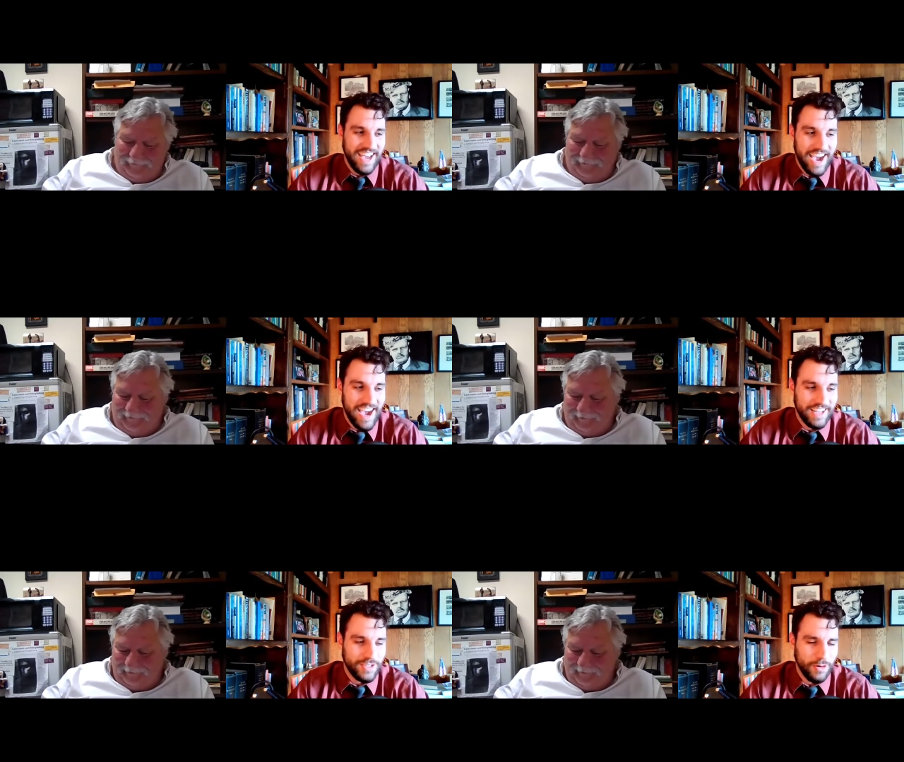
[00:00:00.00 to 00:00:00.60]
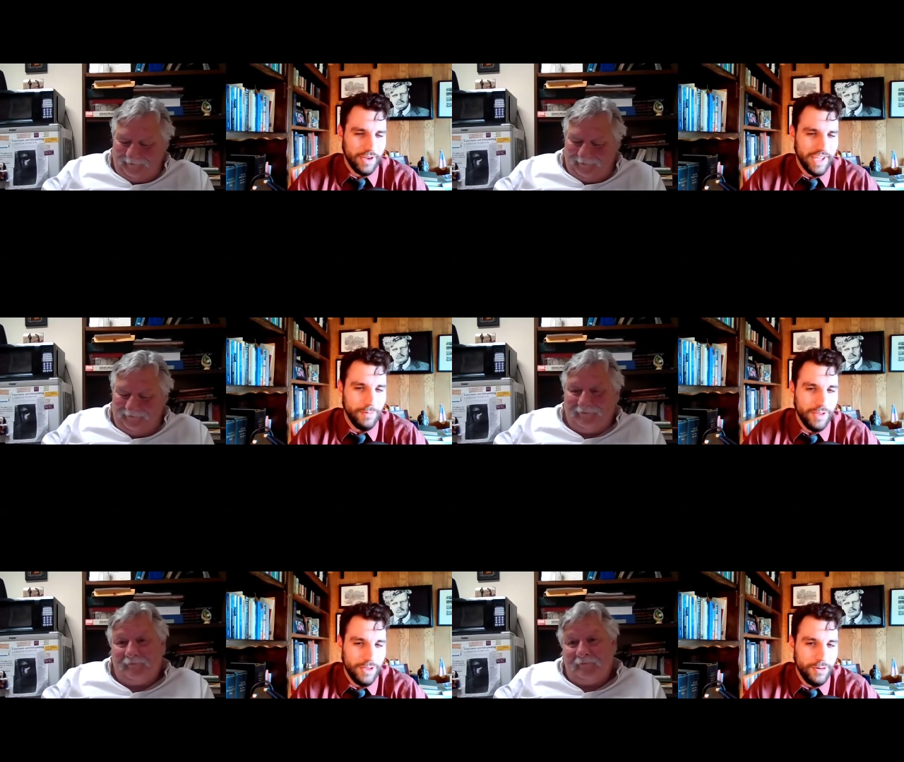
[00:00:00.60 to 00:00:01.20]
Speaker 1: Uh, so, can
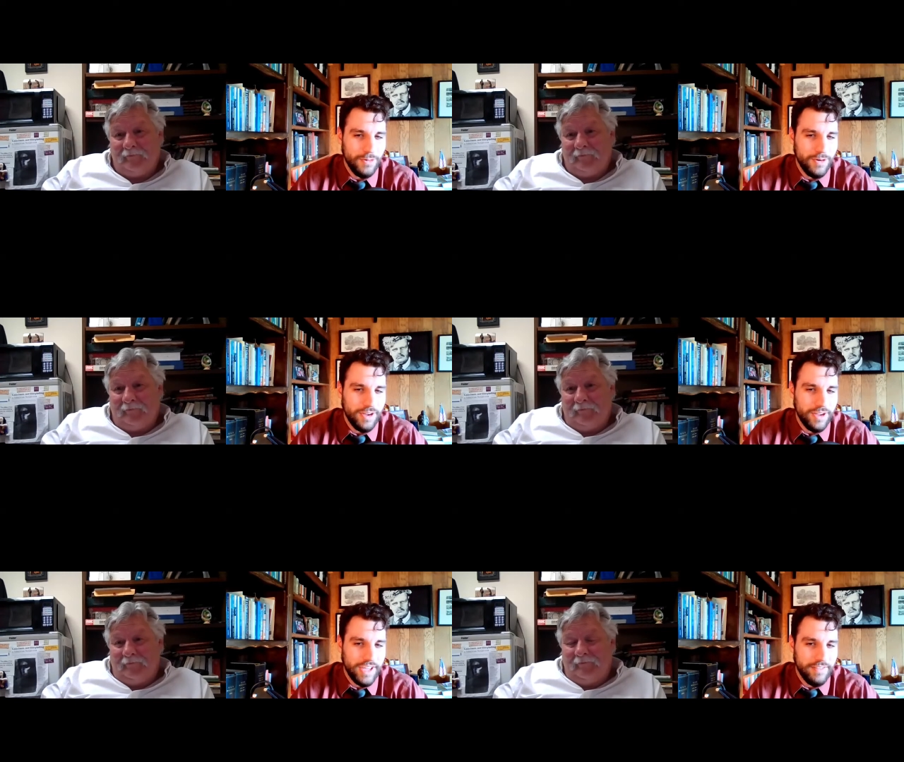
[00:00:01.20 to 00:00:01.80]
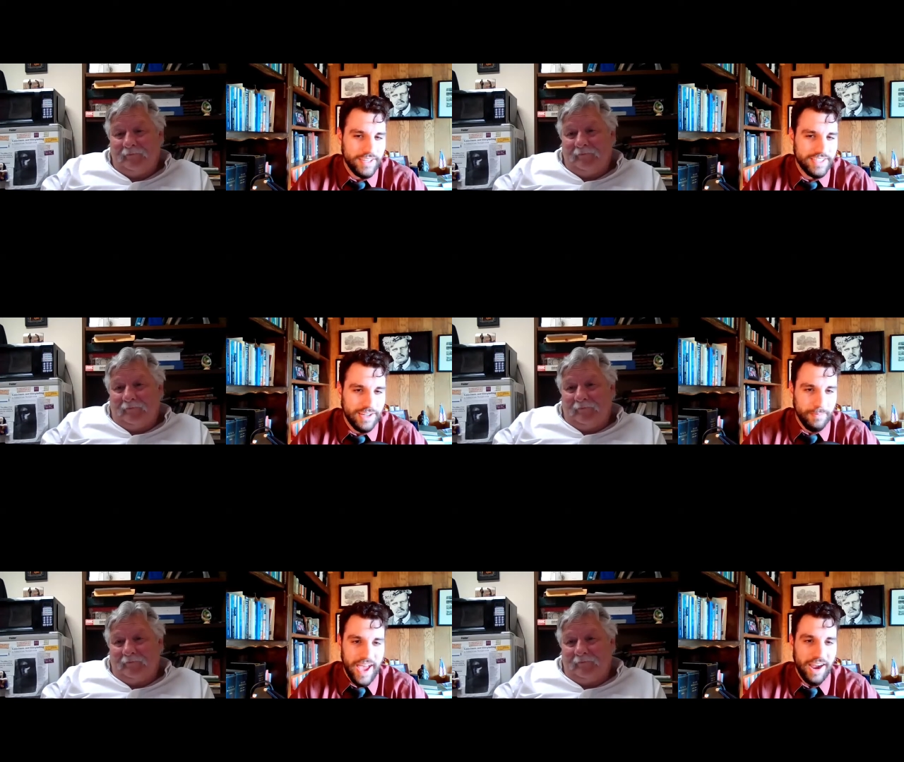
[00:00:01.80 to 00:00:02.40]
you give us a little
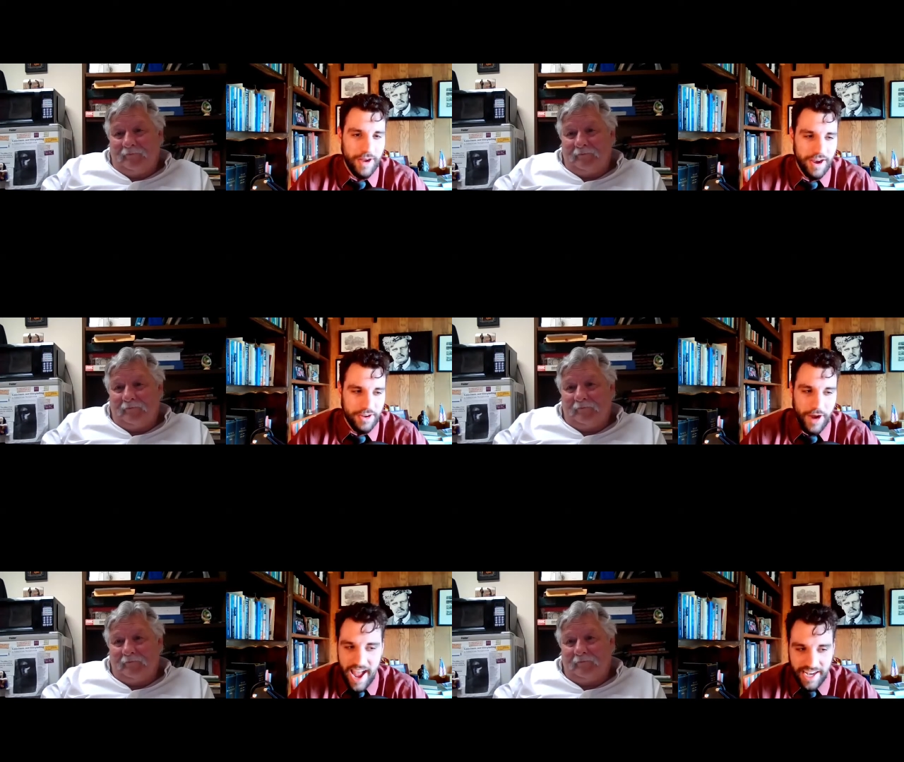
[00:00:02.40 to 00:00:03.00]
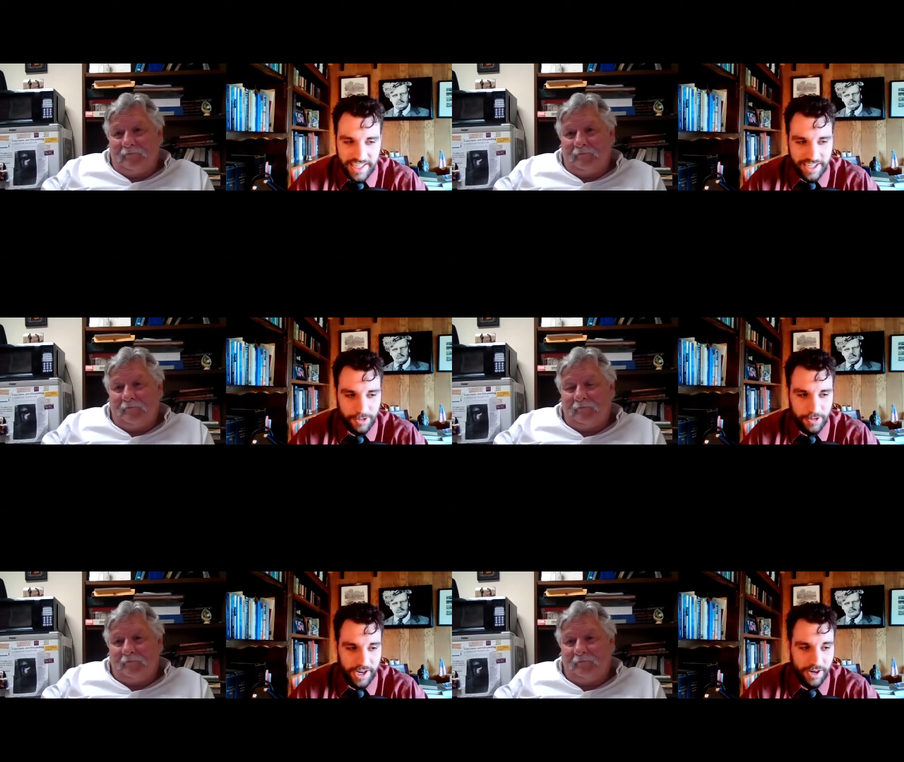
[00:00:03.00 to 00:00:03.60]
background on your acting
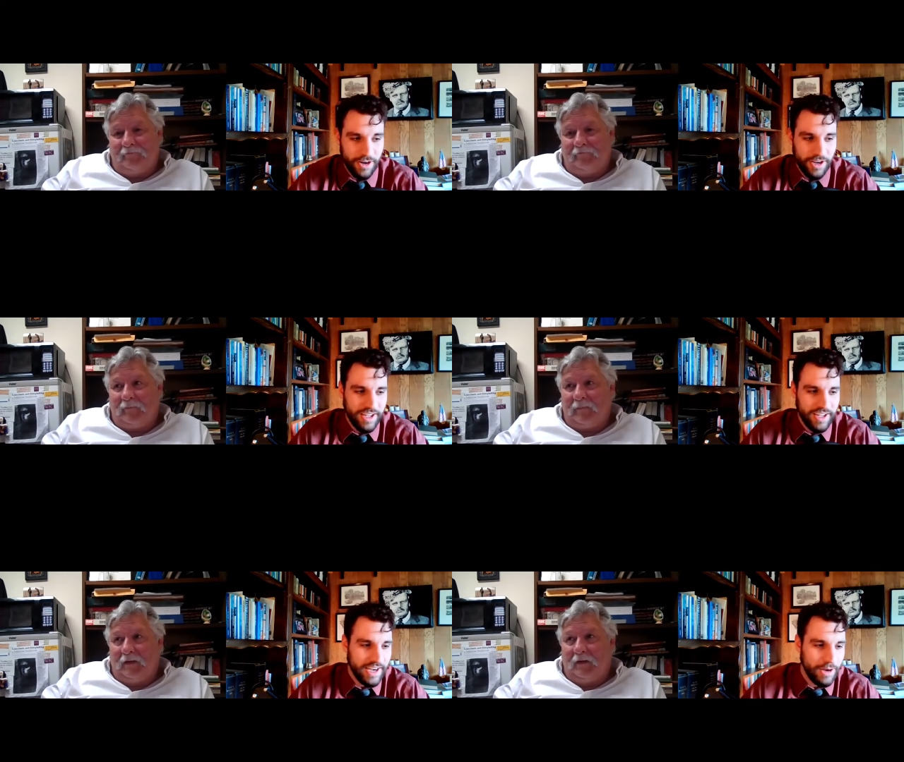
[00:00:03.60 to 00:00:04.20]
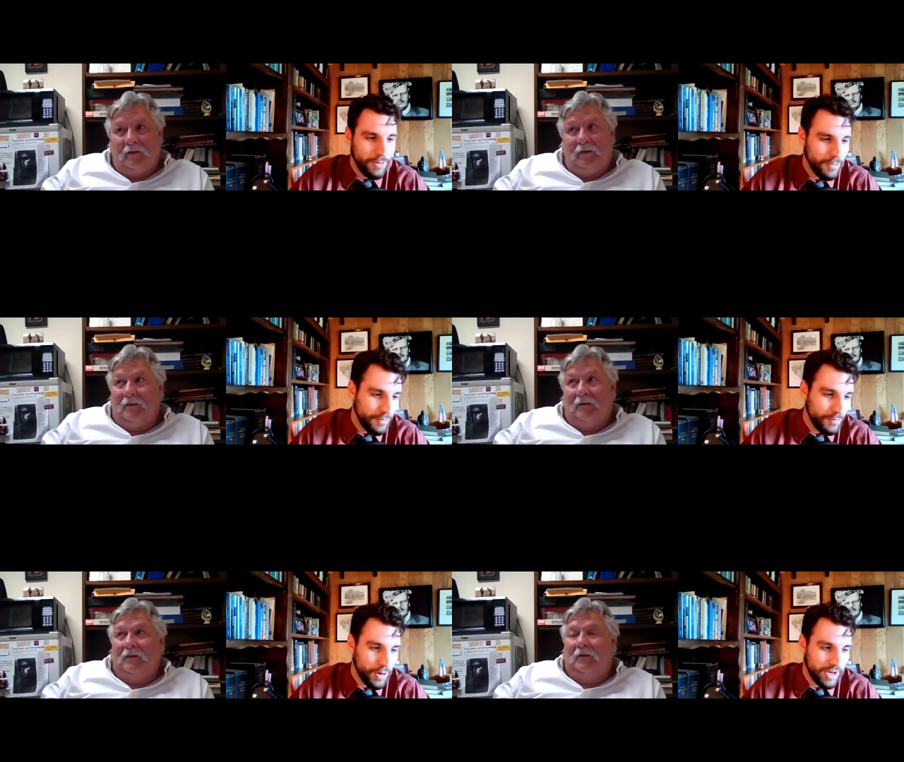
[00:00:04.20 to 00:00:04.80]
career? You know, who you've
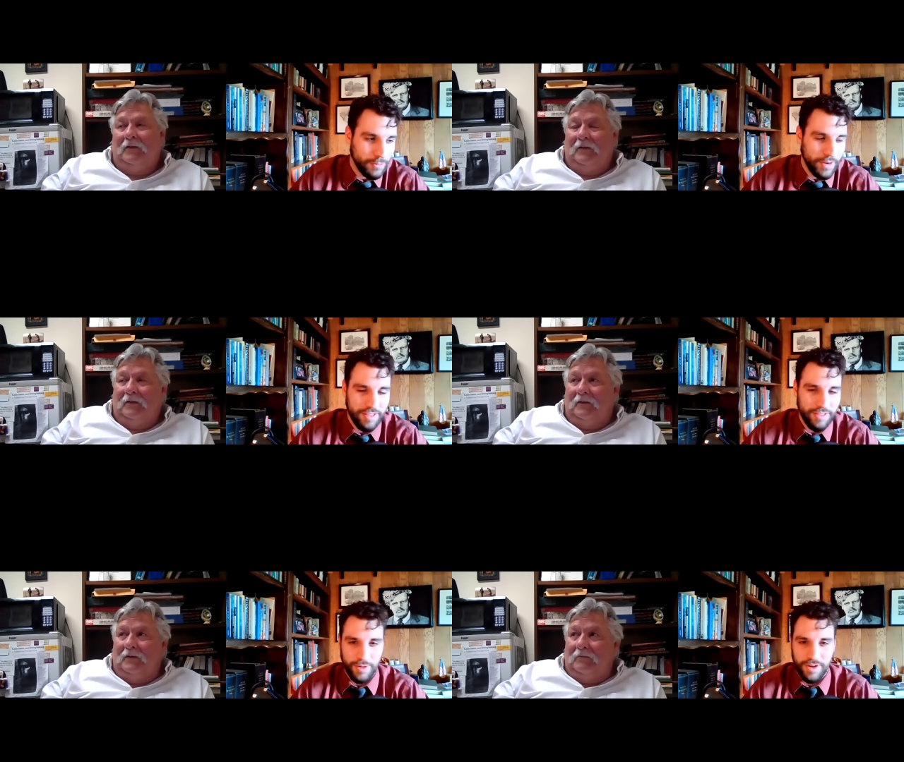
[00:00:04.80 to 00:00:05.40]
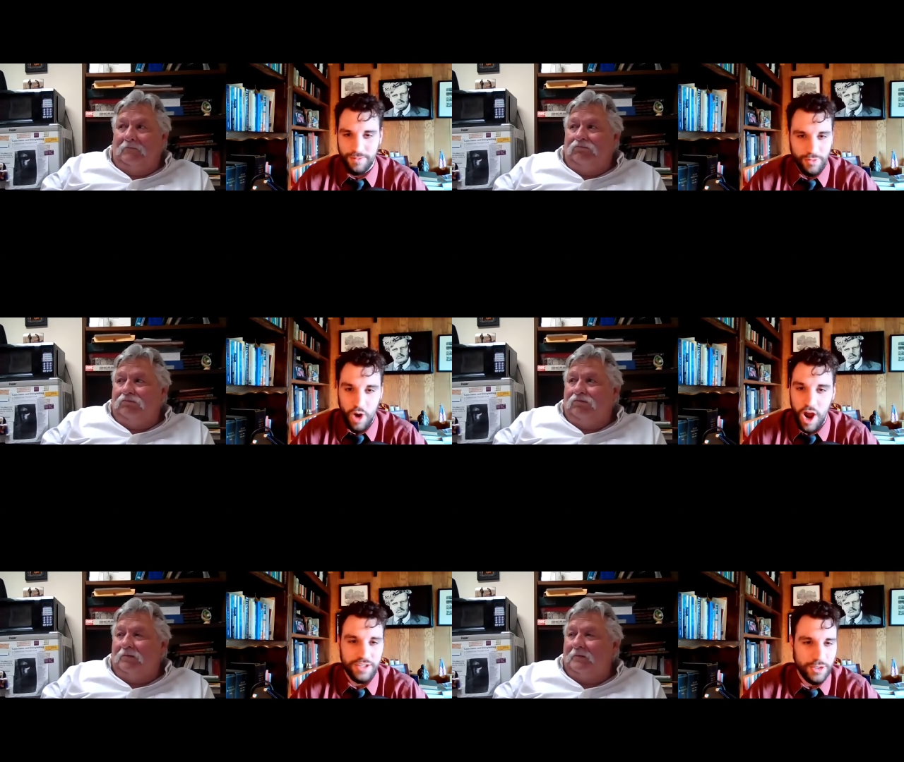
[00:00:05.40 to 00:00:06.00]
worked with, what
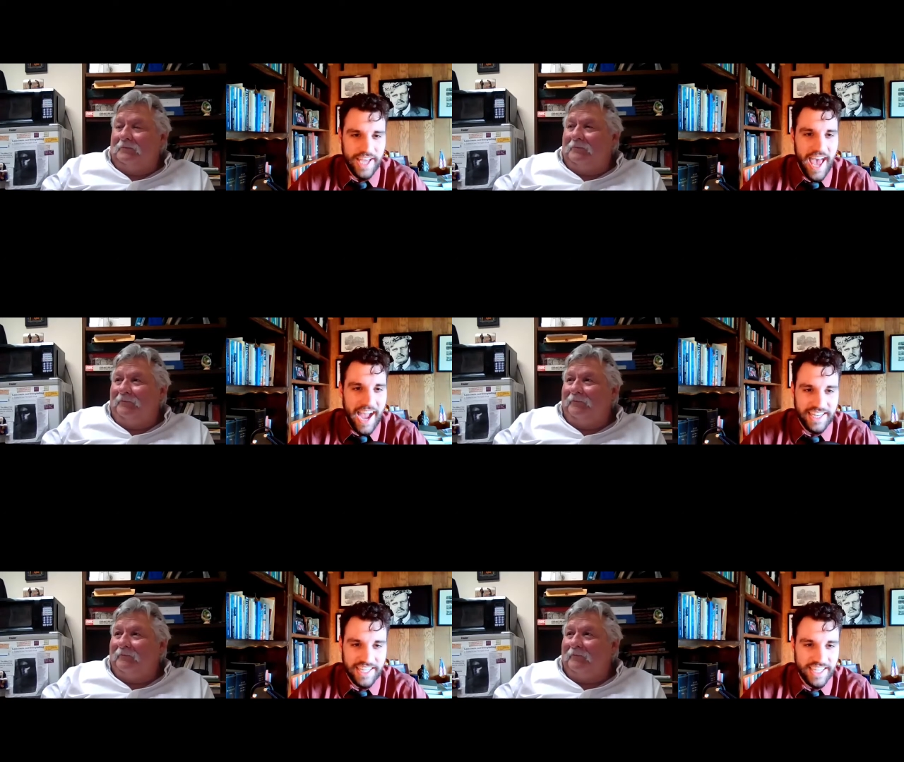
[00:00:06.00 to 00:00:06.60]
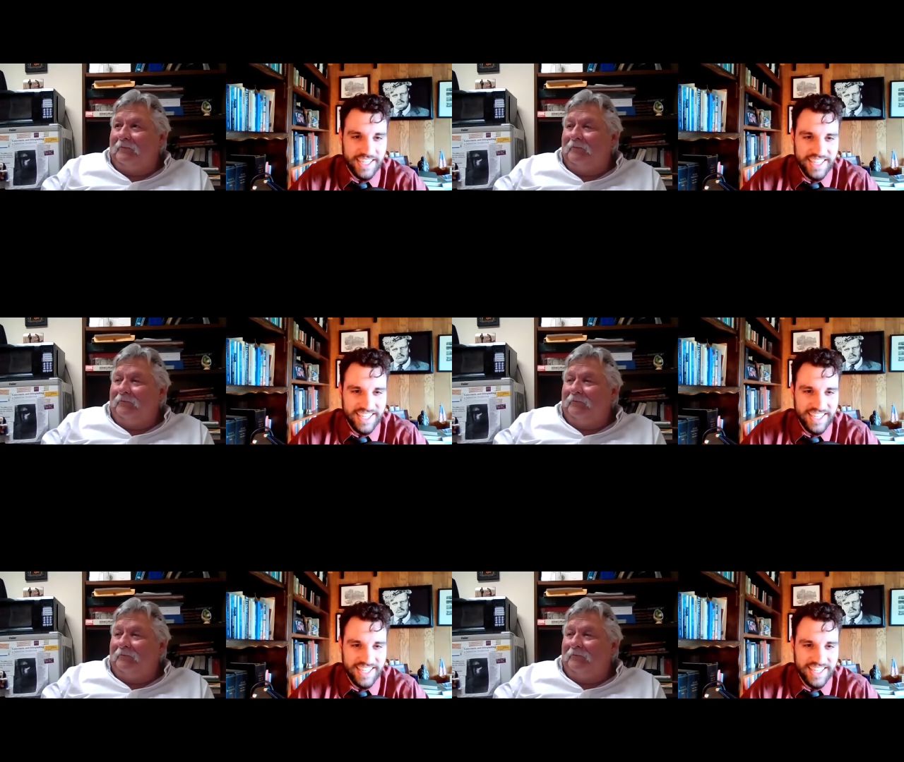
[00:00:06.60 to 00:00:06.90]
draws you to acting?